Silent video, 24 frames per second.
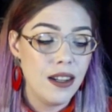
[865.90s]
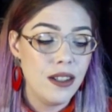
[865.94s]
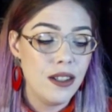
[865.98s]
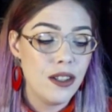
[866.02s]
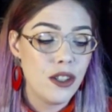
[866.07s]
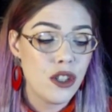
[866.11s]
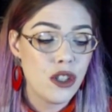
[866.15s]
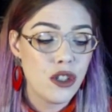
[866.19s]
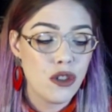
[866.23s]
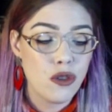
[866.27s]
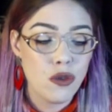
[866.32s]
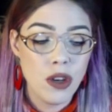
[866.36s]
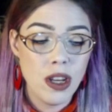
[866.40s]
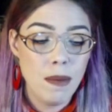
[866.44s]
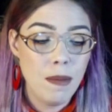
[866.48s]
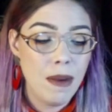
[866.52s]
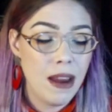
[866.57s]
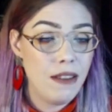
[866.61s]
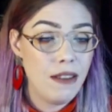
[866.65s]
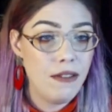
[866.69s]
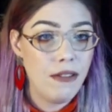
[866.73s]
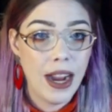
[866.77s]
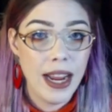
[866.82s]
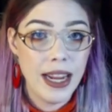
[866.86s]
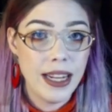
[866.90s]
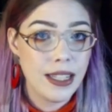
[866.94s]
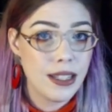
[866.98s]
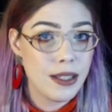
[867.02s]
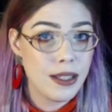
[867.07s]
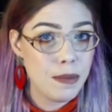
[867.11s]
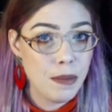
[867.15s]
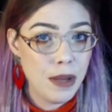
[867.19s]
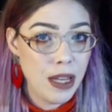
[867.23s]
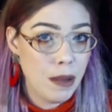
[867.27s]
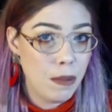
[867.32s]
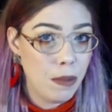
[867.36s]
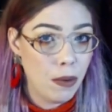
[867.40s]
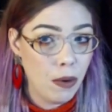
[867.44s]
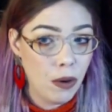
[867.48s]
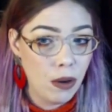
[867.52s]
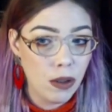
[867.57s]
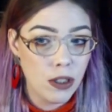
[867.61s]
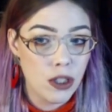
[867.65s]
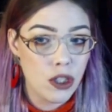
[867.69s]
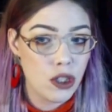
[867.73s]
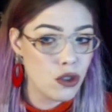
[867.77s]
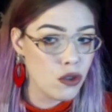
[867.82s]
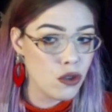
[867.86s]
stream advice people,
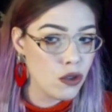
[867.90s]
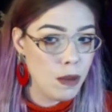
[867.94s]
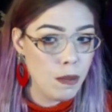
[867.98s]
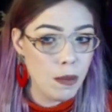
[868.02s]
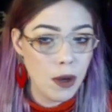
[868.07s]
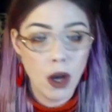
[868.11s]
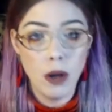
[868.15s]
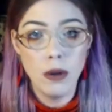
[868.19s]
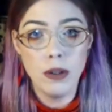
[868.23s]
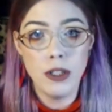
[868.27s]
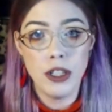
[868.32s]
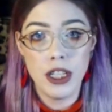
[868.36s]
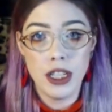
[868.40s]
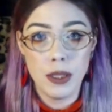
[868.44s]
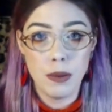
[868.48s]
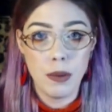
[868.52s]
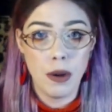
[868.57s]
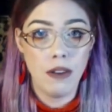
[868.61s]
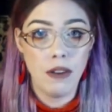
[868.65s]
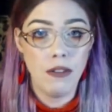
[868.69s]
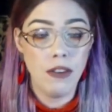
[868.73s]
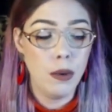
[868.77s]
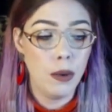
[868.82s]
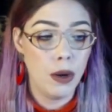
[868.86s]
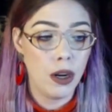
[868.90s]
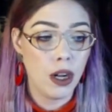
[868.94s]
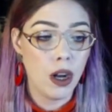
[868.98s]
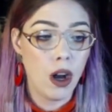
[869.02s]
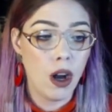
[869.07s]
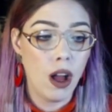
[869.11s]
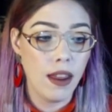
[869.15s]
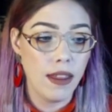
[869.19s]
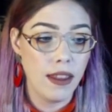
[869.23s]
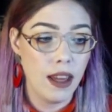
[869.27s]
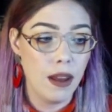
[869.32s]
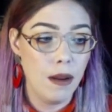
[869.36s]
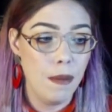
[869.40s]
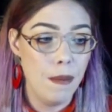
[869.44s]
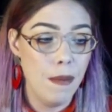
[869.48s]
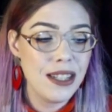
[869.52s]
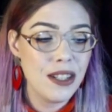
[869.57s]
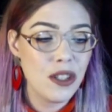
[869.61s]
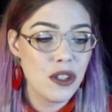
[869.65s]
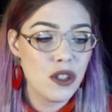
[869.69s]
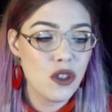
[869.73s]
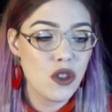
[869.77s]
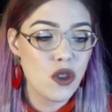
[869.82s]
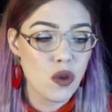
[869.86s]
stream coaches, whatever you want to call them,
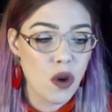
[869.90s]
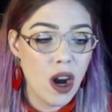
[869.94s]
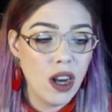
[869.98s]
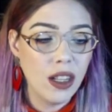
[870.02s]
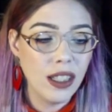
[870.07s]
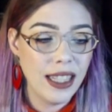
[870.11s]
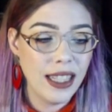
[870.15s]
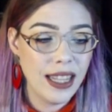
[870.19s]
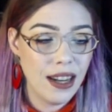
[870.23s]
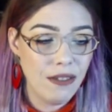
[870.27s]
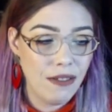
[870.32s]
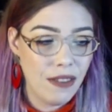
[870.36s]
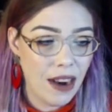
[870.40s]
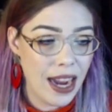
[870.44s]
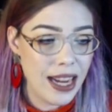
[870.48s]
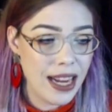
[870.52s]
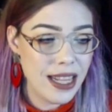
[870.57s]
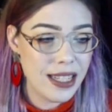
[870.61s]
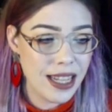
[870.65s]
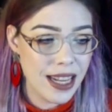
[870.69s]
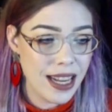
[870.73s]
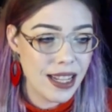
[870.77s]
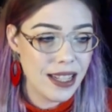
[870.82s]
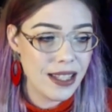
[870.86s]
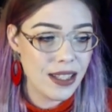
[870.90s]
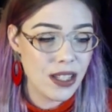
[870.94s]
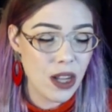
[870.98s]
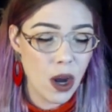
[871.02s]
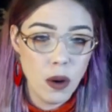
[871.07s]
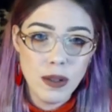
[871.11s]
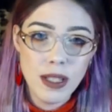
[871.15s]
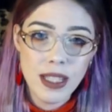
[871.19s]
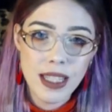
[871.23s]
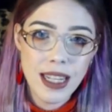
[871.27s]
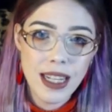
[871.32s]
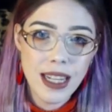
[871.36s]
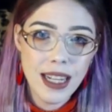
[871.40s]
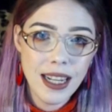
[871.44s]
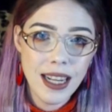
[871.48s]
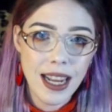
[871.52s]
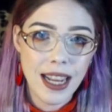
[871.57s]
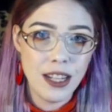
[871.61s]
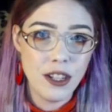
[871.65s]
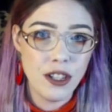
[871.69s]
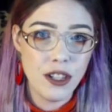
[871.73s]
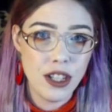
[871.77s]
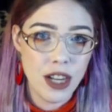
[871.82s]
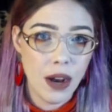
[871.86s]
strongly advise against hosting
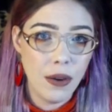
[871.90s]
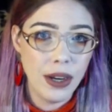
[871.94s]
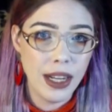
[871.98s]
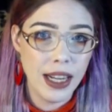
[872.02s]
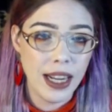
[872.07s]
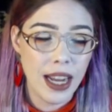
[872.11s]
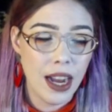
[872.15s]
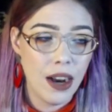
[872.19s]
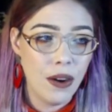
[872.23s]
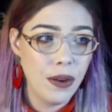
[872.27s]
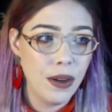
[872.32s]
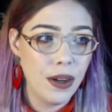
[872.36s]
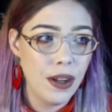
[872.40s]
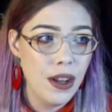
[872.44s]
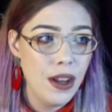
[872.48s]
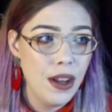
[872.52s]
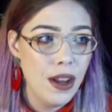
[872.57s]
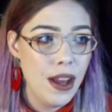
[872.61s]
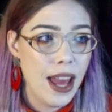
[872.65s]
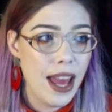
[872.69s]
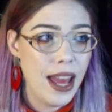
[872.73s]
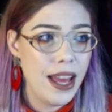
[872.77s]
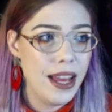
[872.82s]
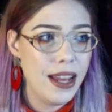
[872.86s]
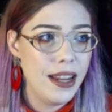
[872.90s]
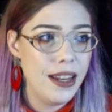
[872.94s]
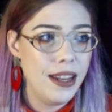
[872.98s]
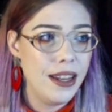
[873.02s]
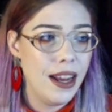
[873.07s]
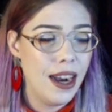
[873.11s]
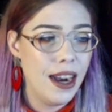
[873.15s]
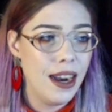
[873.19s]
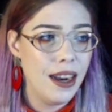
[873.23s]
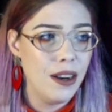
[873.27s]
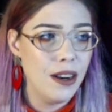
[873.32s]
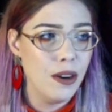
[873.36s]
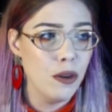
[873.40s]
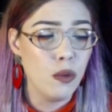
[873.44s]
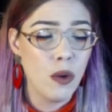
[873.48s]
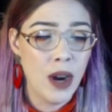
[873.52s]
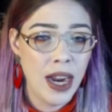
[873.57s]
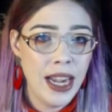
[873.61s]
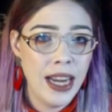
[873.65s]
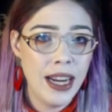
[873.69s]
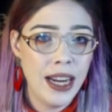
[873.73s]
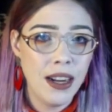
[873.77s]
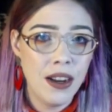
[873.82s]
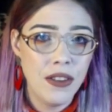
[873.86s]
and shouting out and
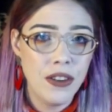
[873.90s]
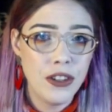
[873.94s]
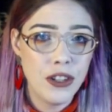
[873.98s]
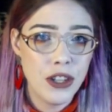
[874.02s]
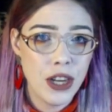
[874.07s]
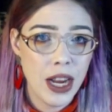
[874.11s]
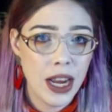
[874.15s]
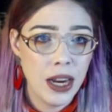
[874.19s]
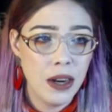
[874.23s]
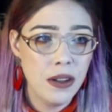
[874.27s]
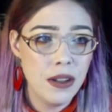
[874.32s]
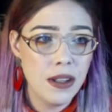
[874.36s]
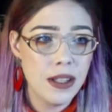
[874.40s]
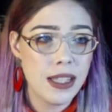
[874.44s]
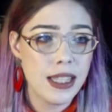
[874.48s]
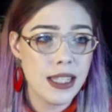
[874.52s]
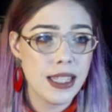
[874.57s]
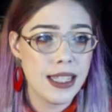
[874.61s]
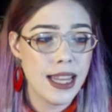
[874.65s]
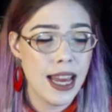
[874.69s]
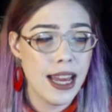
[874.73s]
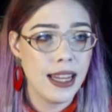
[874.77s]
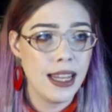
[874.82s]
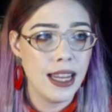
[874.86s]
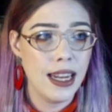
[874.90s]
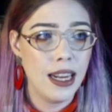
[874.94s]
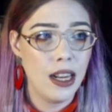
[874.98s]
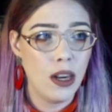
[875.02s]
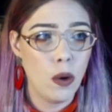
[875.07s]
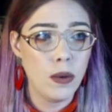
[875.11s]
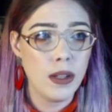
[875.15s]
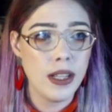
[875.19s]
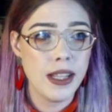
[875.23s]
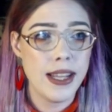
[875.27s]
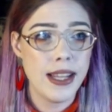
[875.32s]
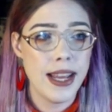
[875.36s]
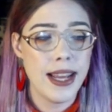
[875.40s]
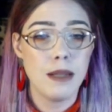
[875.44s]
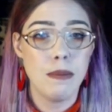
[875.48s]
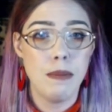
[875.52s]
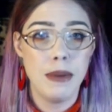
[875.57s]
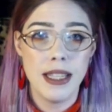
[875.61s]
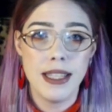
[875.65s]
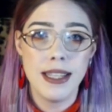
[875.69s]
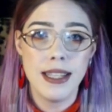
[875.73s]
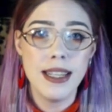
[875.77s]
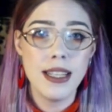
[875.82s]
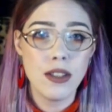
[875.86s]
rating other channels, saying that it only takes
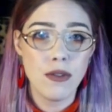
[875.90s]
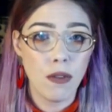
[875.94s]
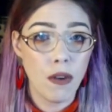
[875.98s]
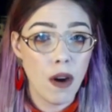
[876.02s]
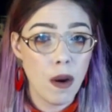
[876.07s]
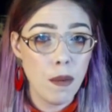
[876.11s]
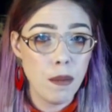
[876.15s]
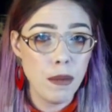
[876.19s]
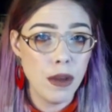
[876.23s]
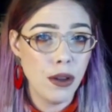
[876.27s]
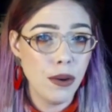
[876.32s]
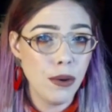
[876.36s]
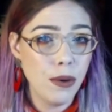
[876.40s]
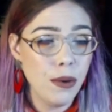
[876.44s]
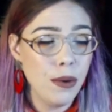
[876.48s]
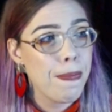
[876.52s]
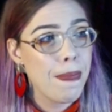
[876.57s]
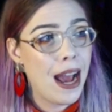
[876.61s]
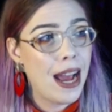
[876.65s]
business from you.